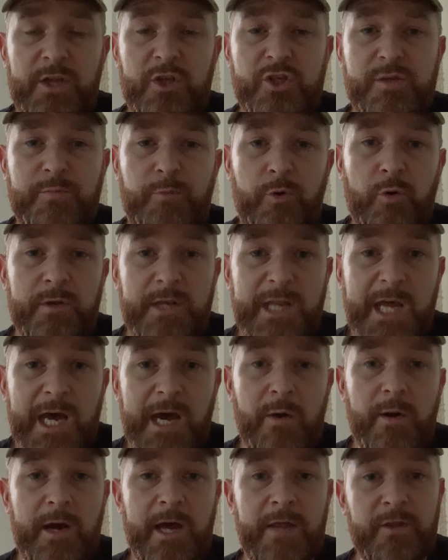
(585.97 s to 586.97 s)
the support
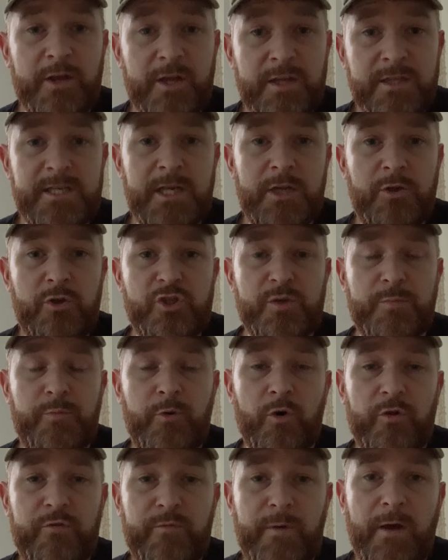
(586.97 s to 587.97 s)
now and the continued
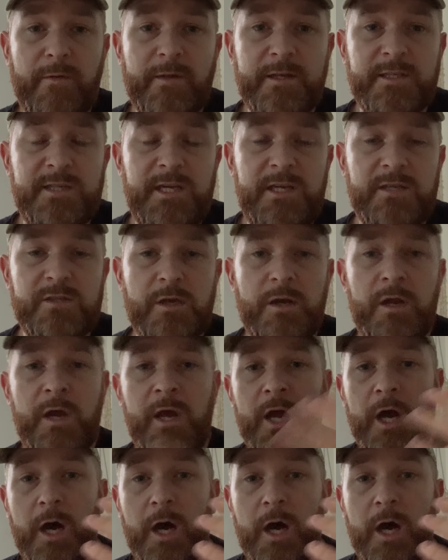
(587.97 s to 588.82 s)
support throughout this season.